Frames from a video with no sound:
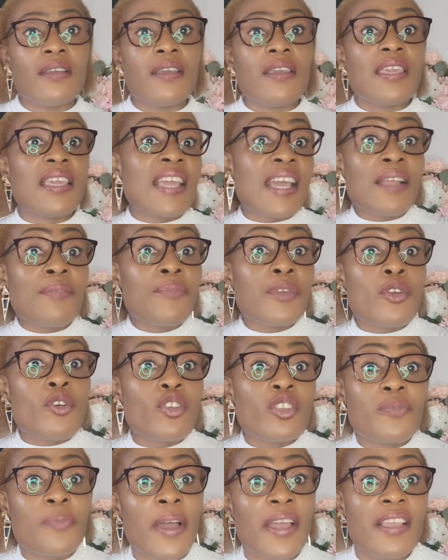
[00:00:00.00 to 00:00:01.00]
it can be
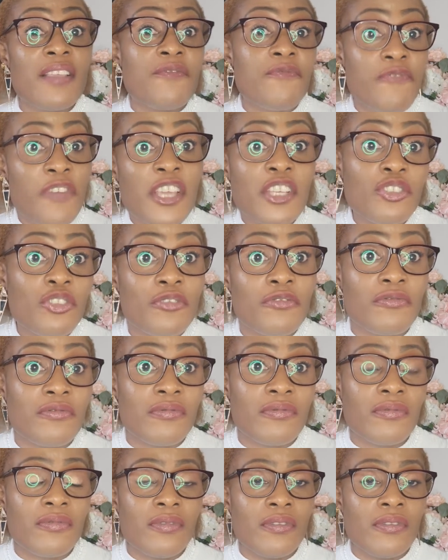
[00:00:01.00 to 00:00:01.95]
caused by infection.